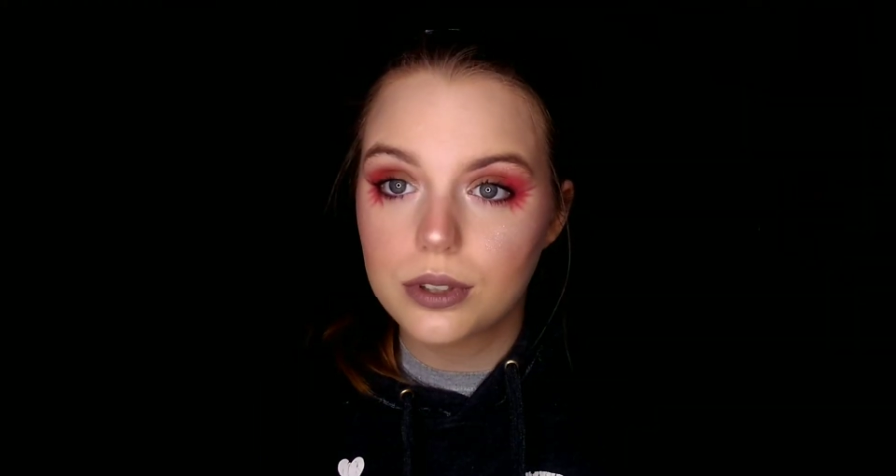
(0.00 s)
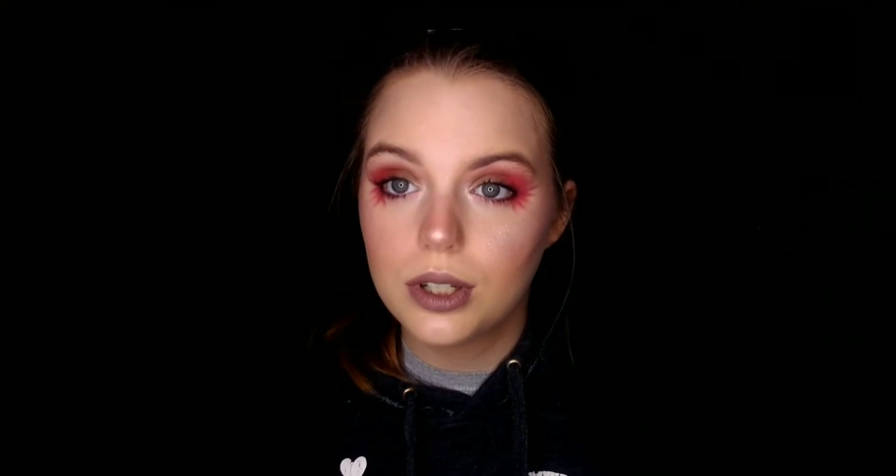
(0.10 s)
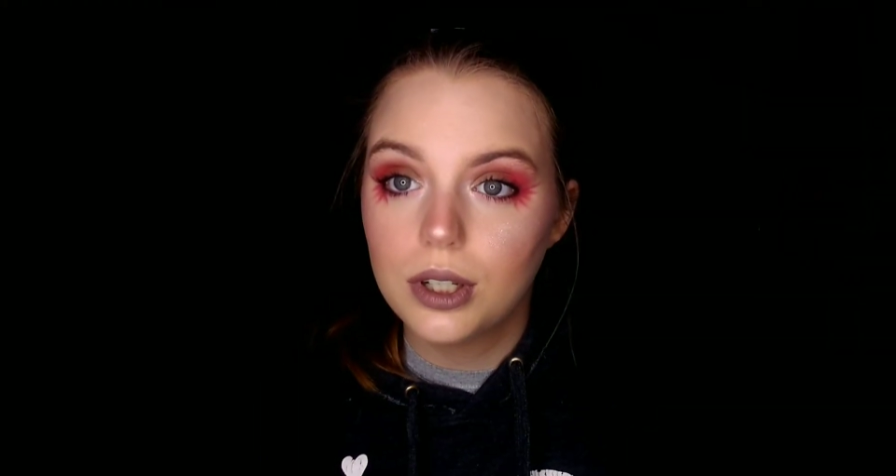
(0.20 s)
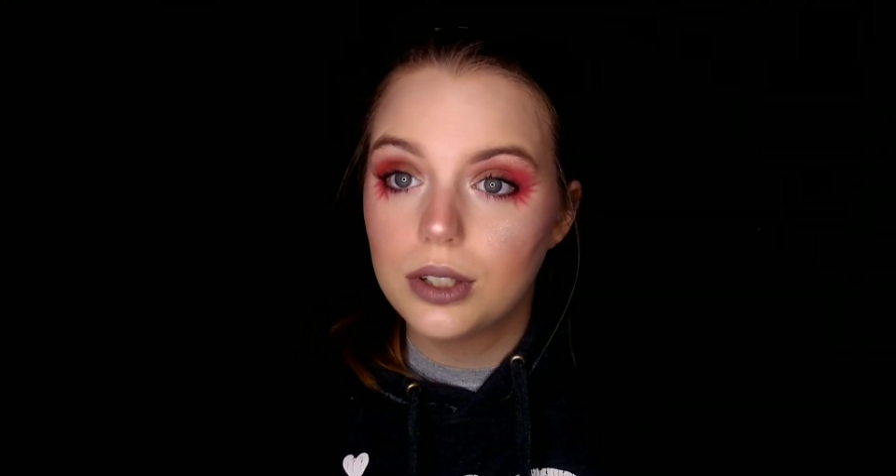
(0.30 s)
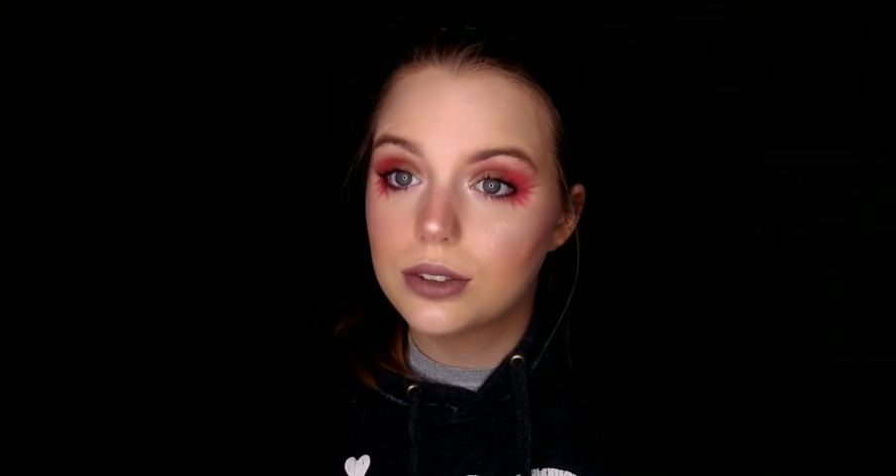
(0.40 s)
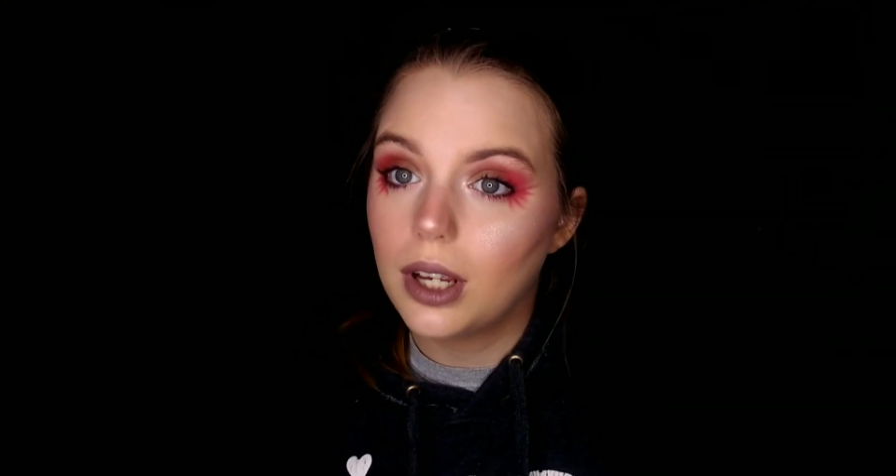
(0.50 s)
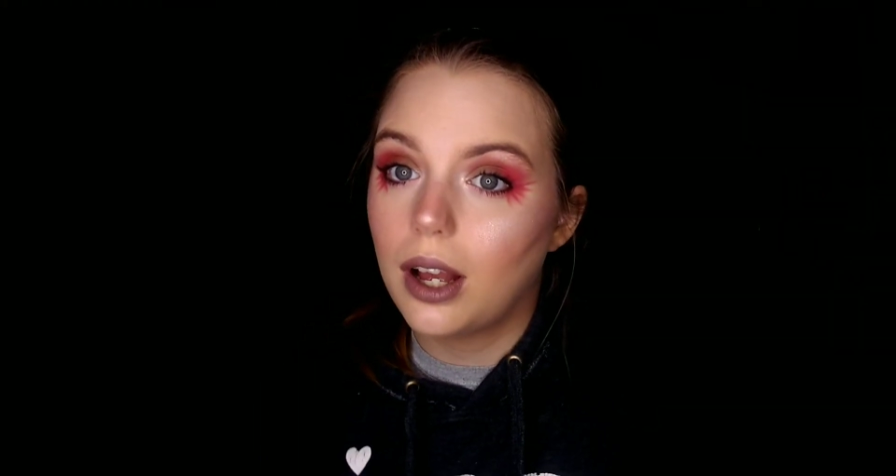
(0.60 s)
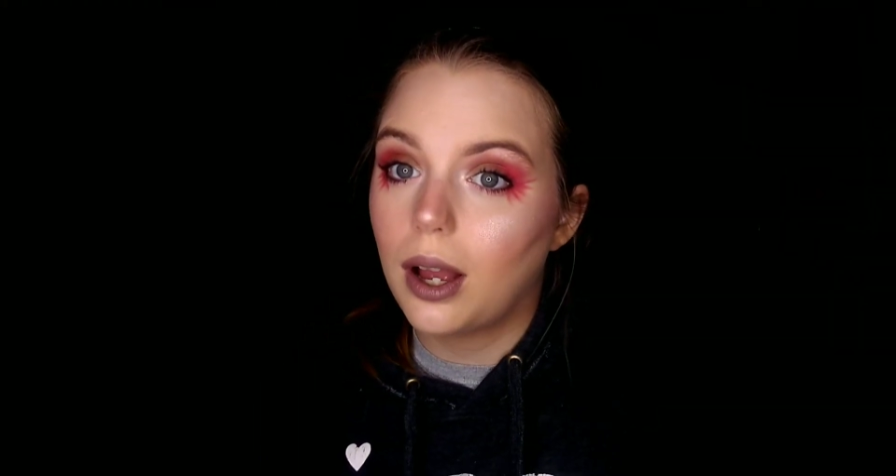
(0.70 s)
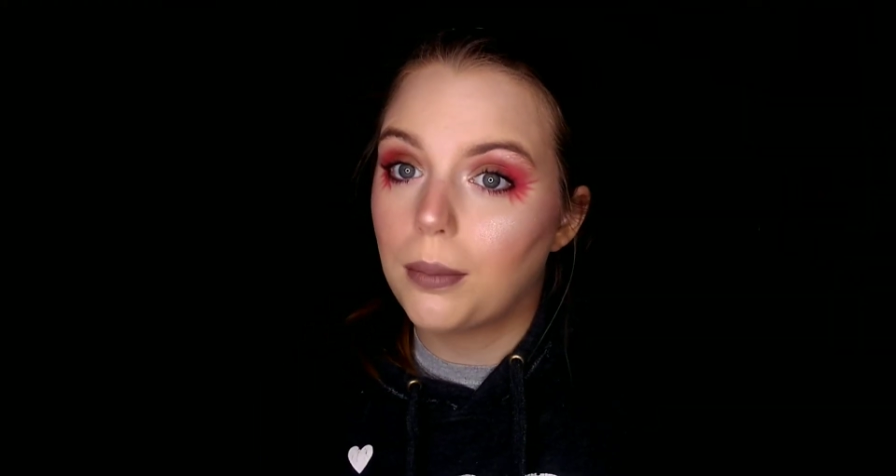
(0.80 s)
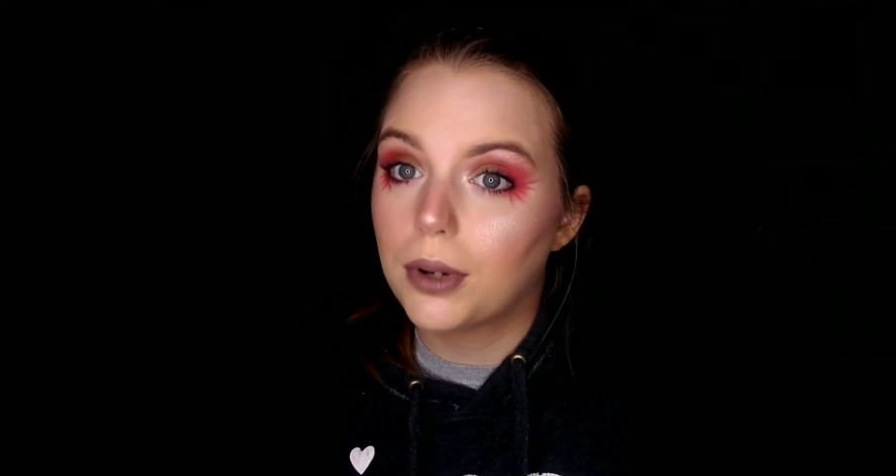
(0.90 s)
So
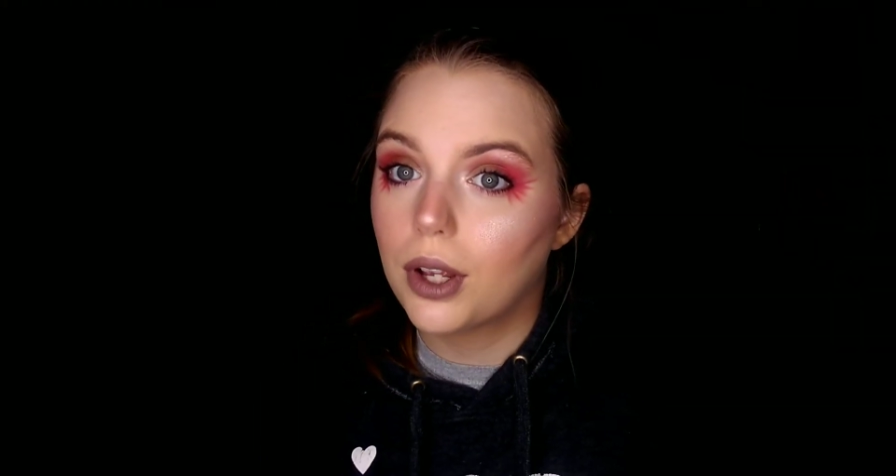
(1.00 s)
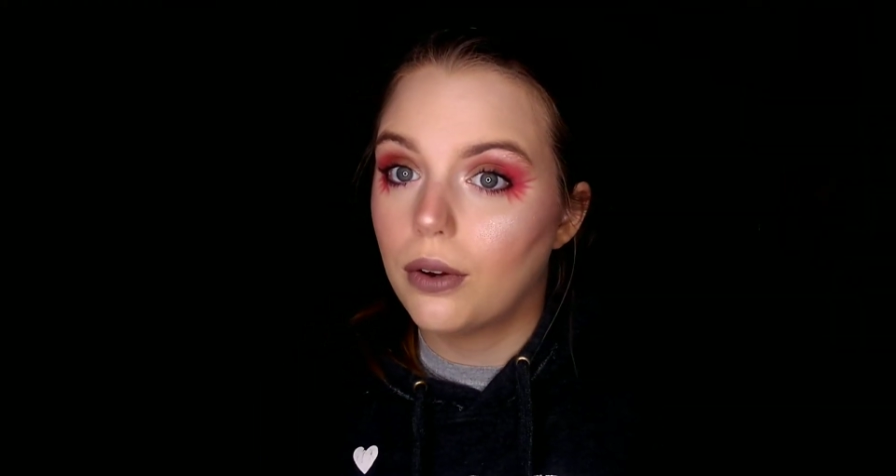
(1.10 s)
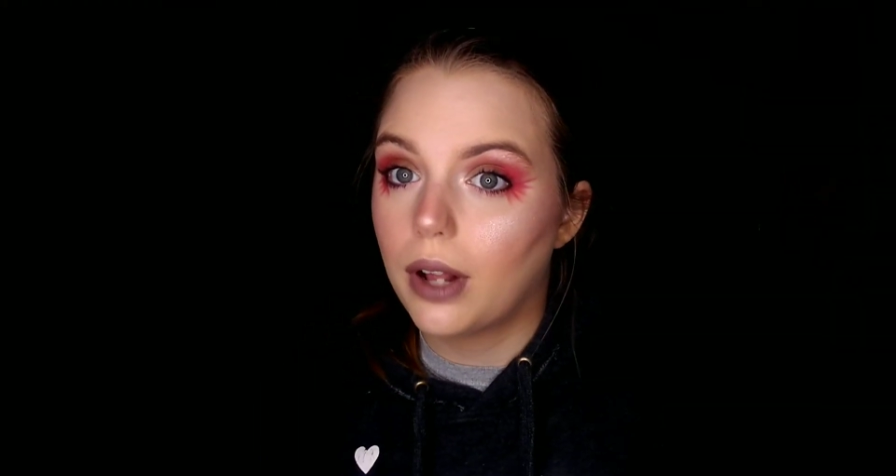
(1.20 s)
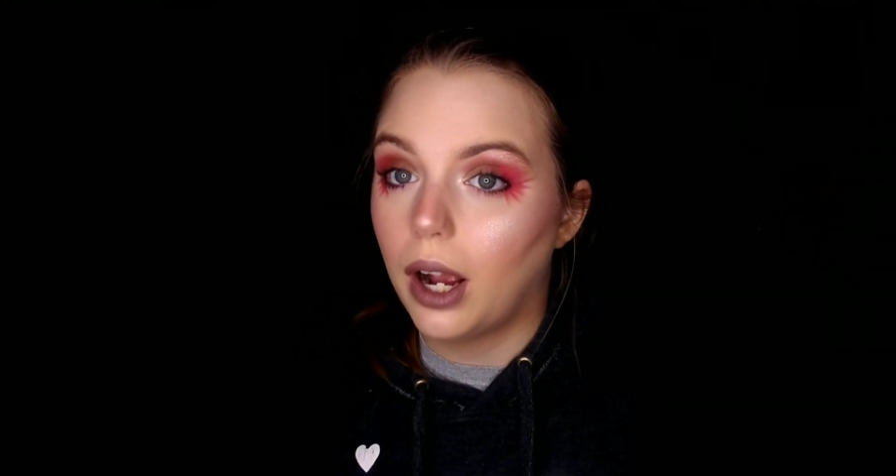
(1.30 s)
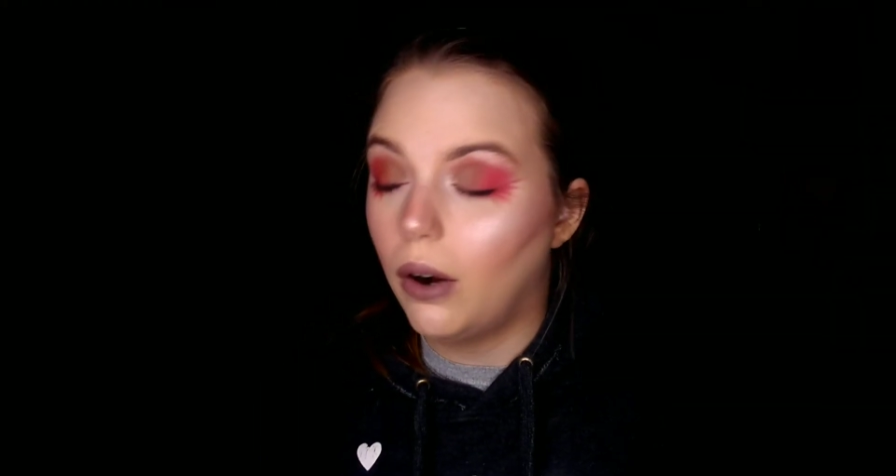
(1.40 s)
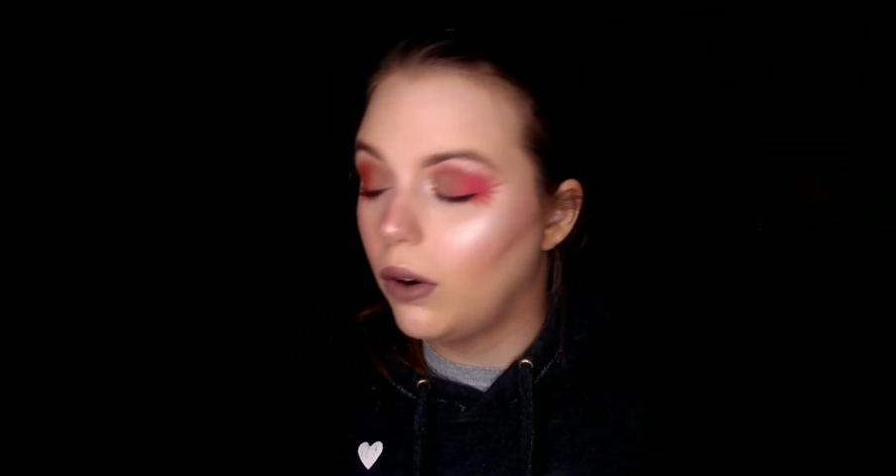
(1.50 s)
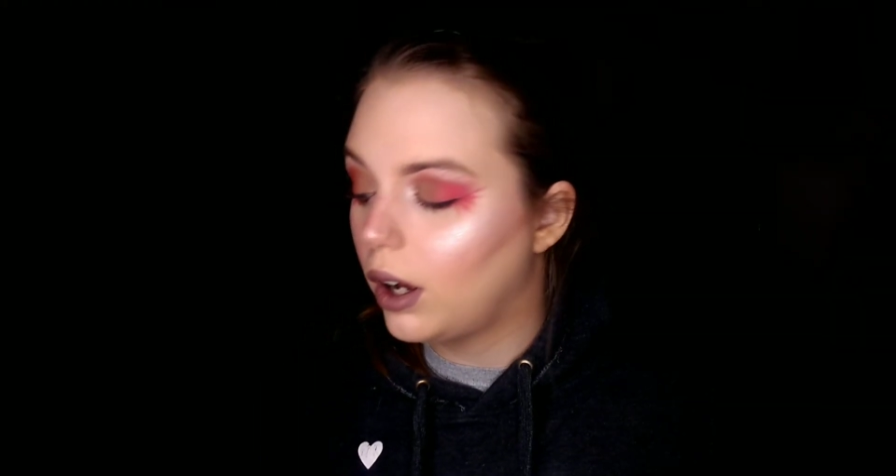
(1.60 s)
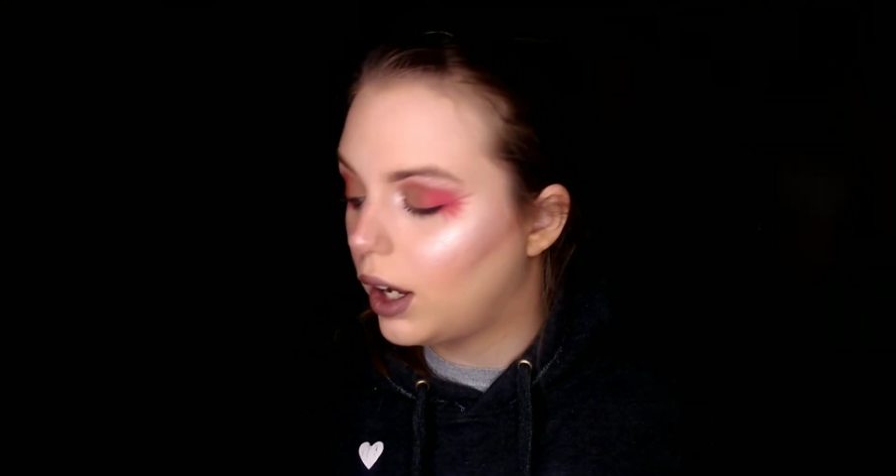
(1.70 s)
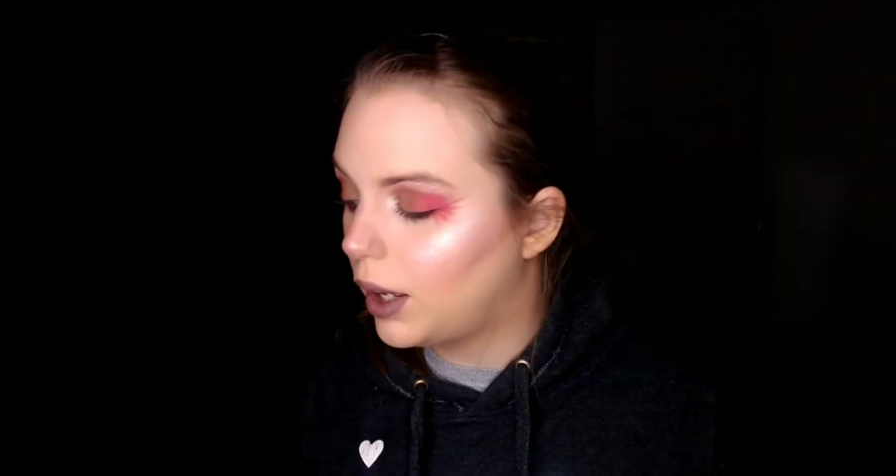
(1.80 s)
yeah, I'm going to go now.